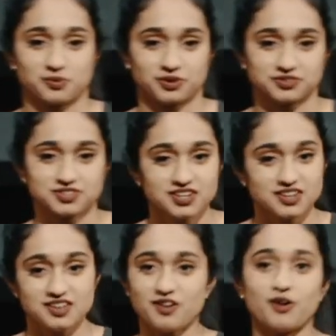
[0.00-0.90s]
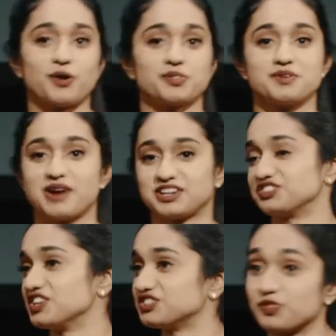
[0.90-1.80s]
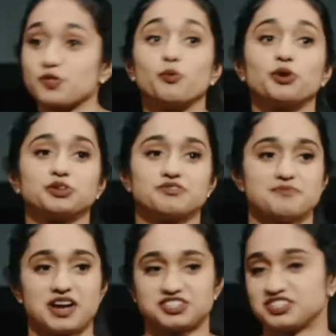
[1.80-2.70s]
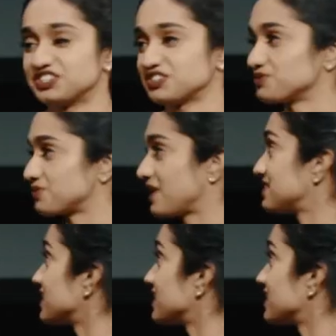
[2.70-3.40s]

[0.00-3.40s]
World. All the imagination, the world of imagination was right